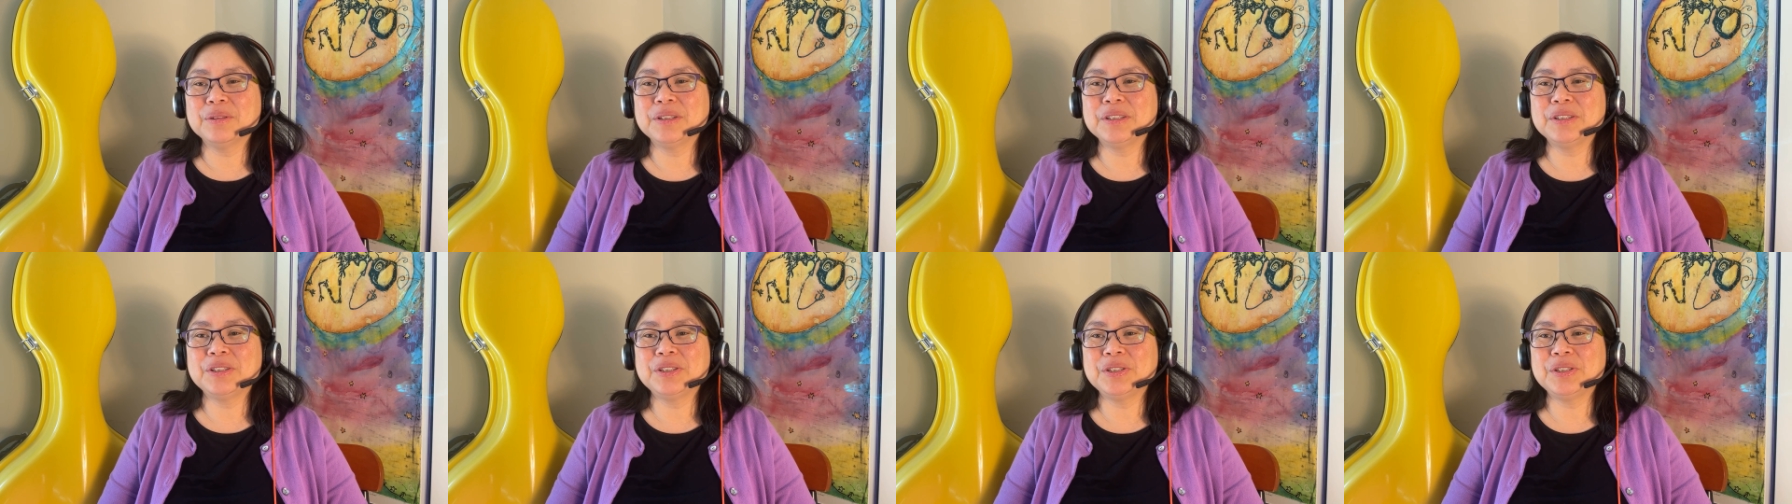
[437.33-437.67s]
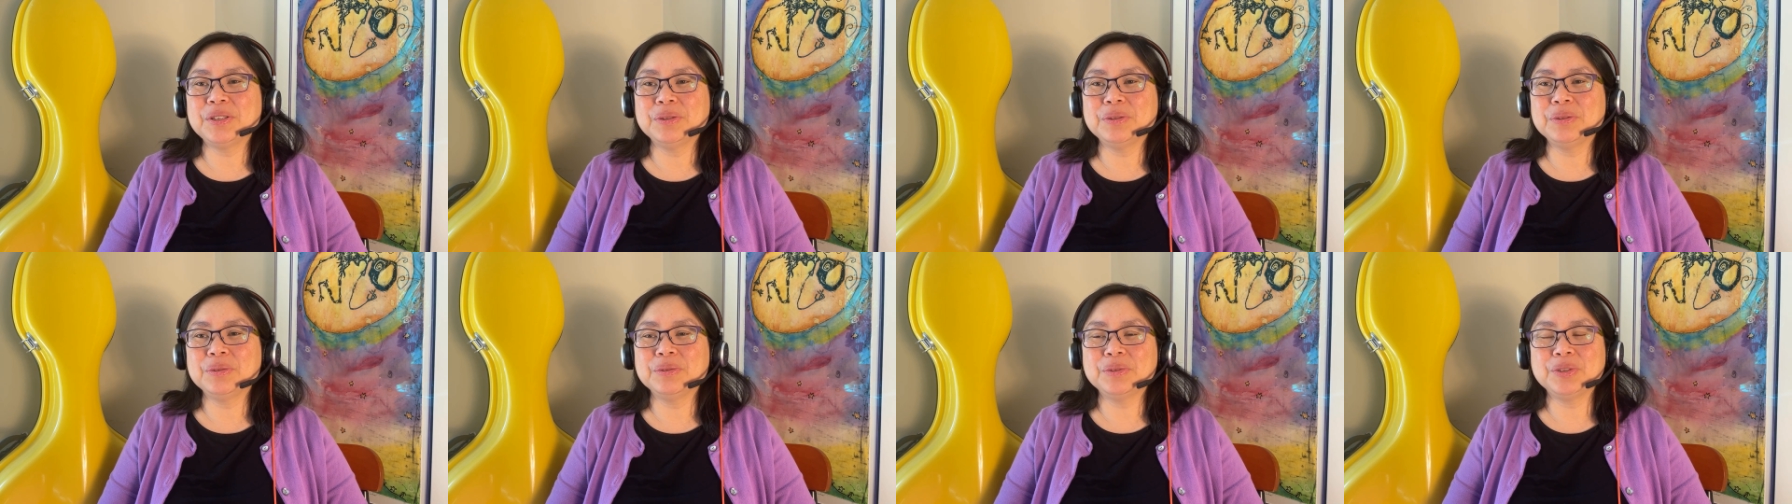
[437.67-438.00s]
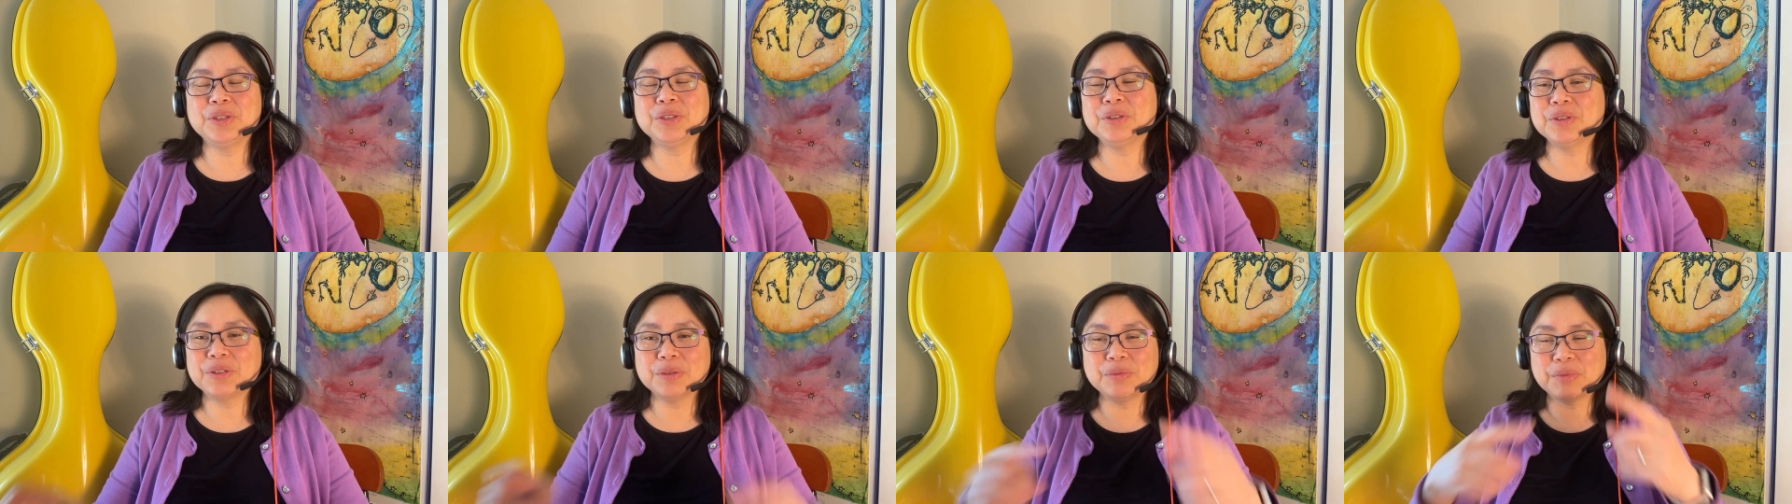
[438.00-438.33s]
did you
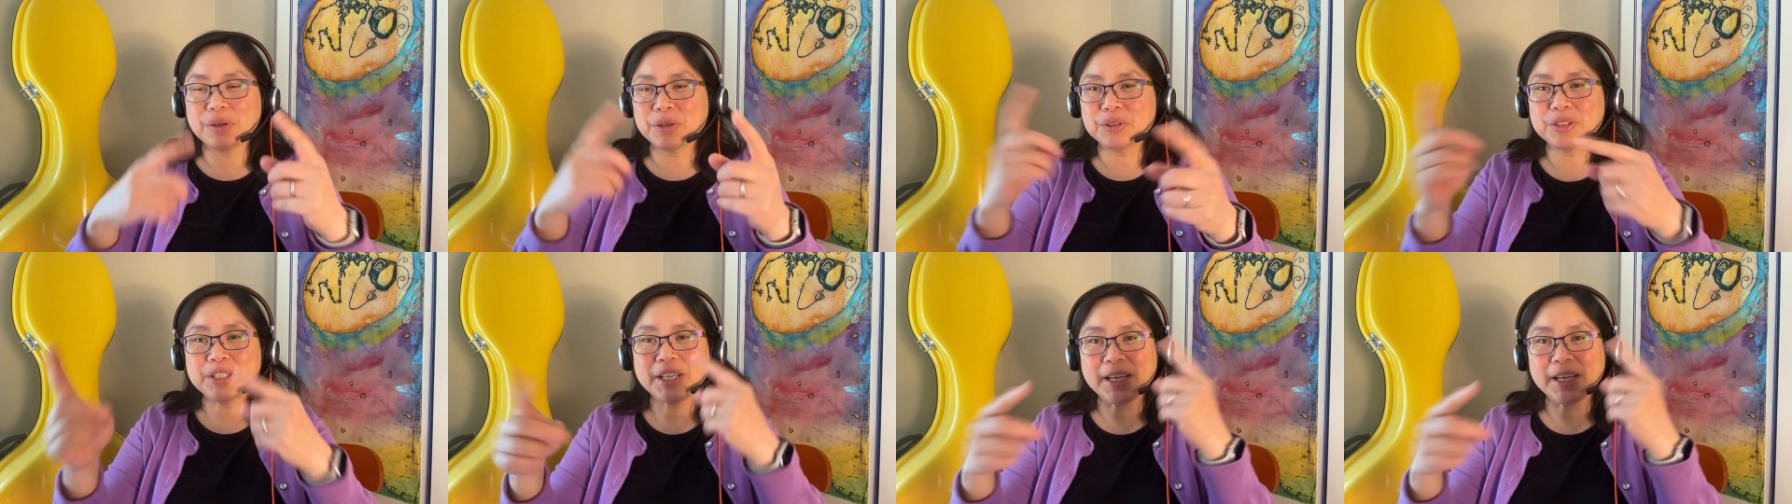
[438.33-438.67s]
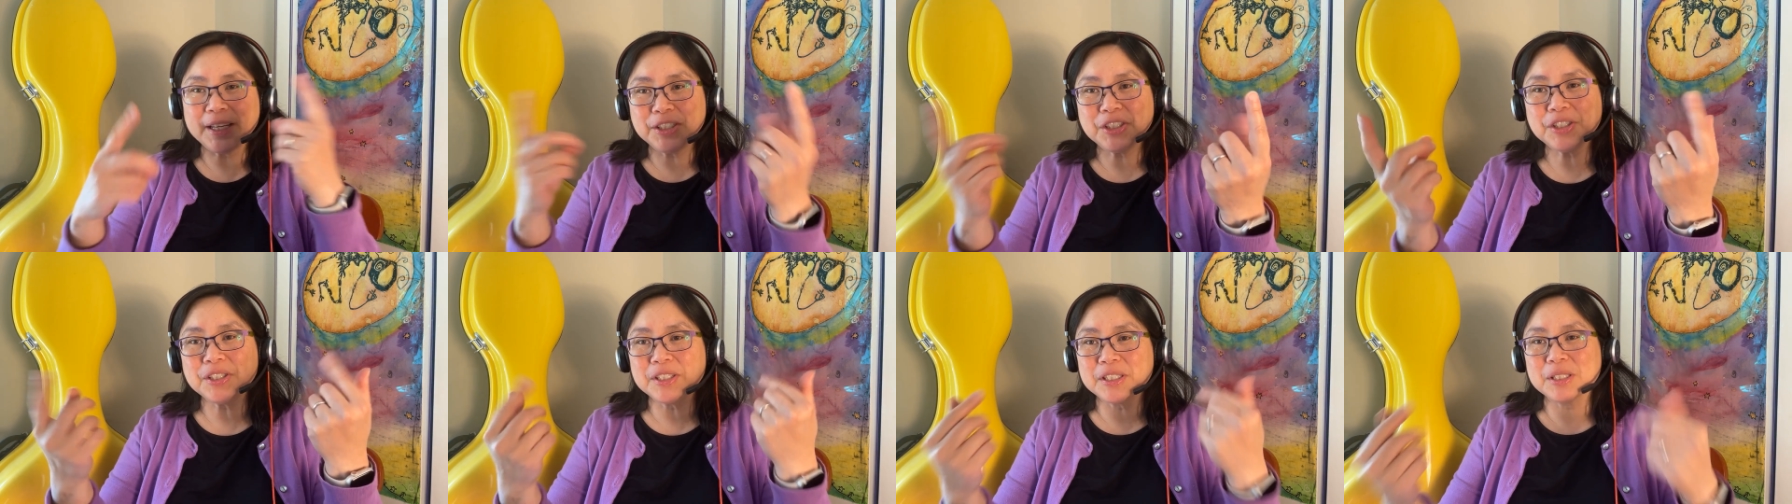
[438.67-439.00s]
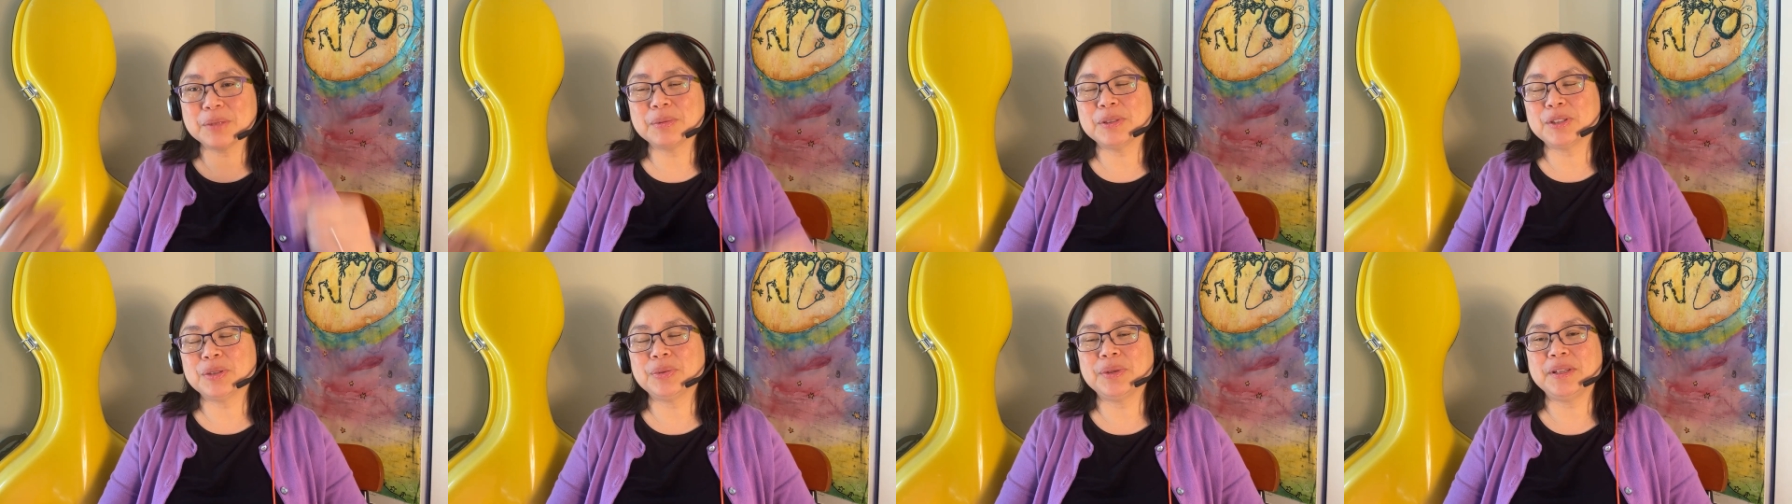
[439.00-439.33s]
do the
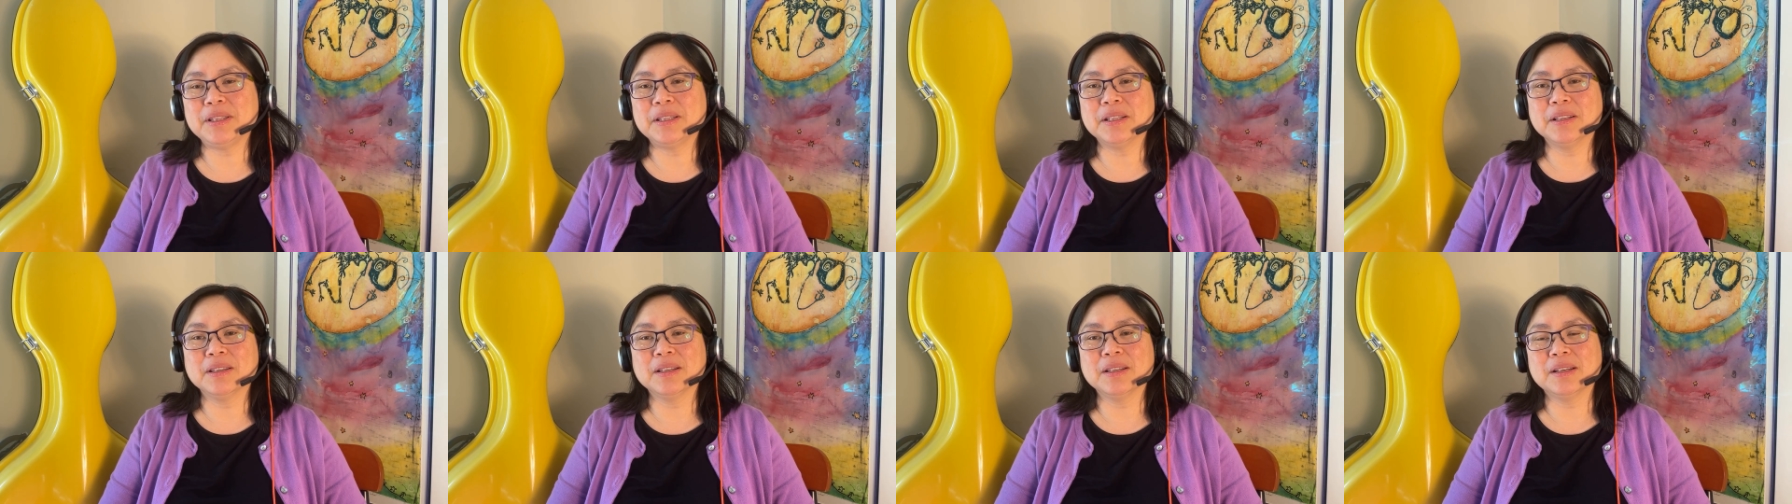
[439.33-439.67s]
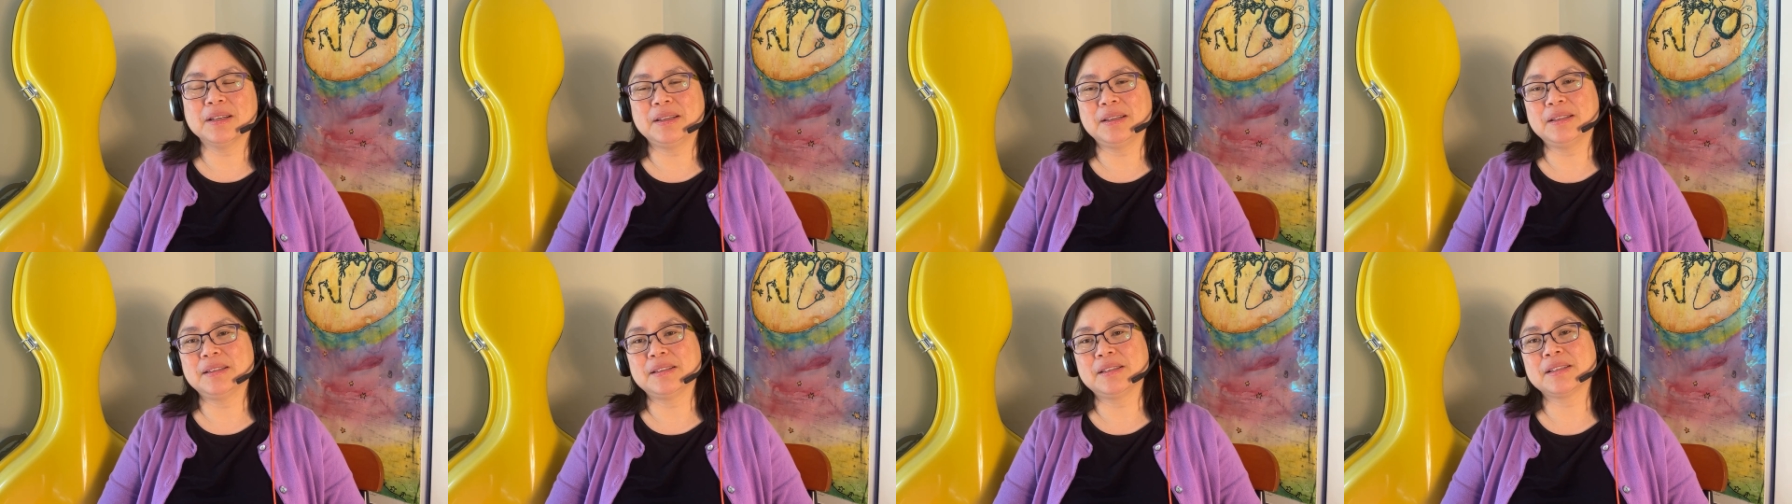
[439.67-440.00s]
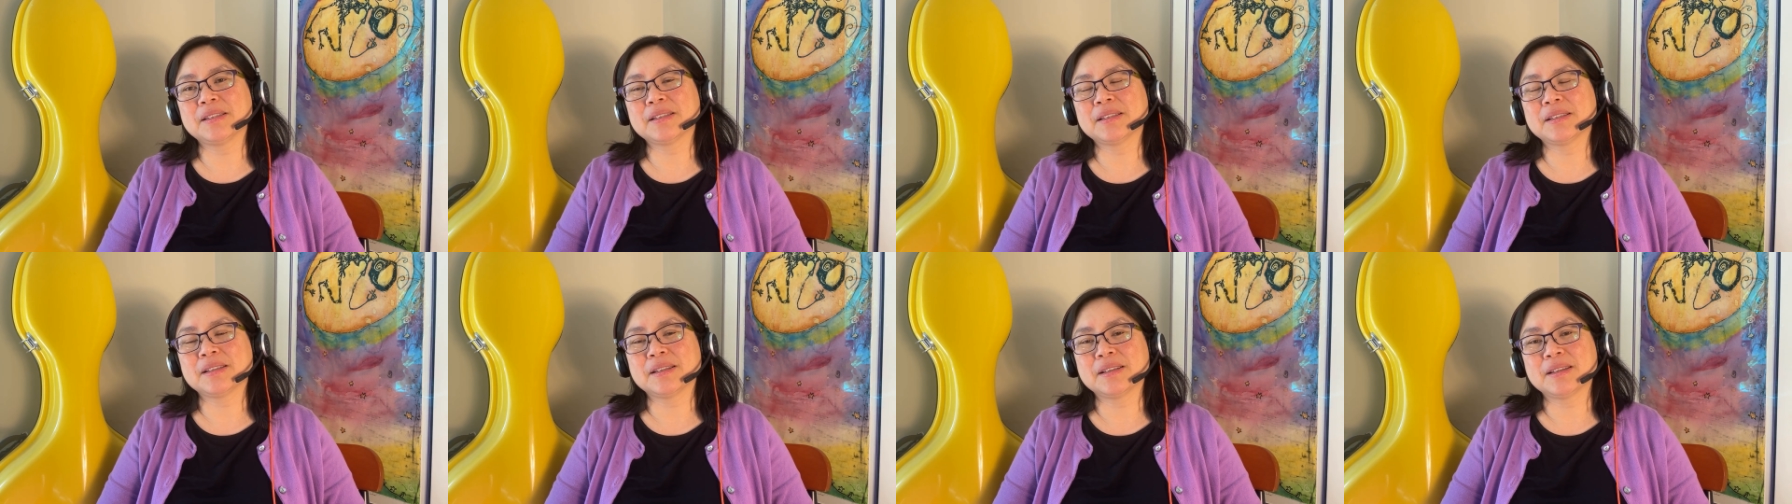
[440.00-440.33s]
rotations between the
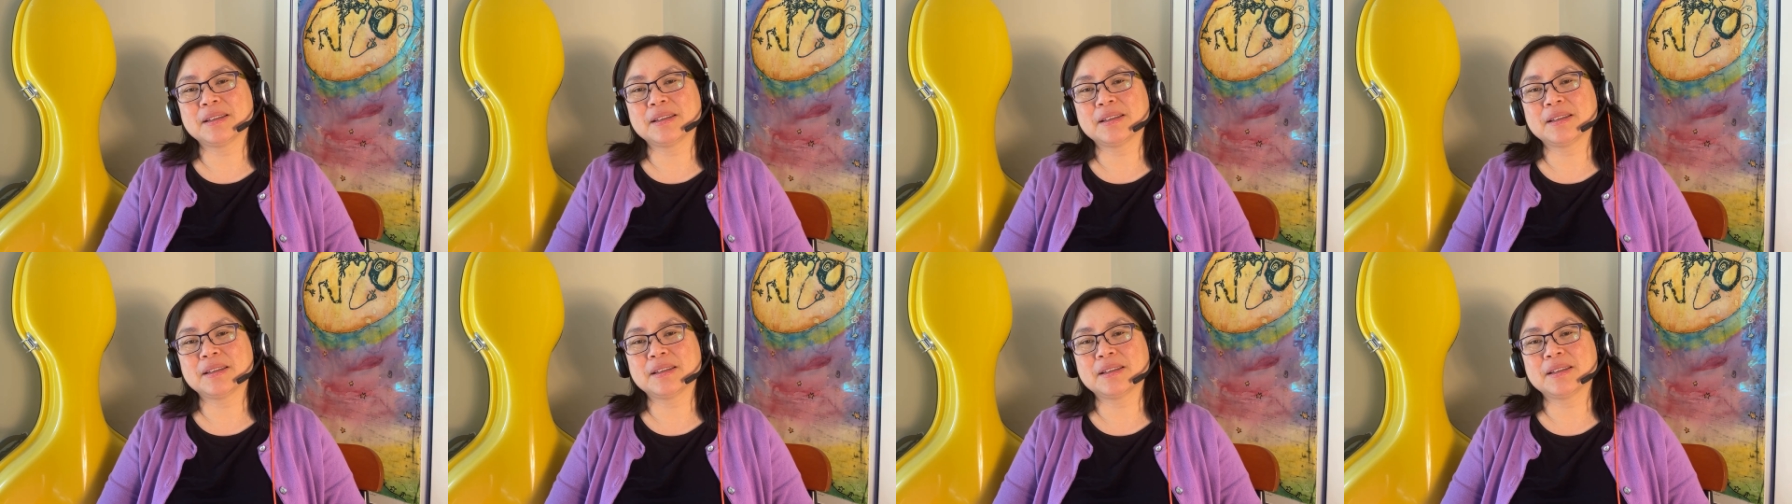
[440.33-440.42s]
lines?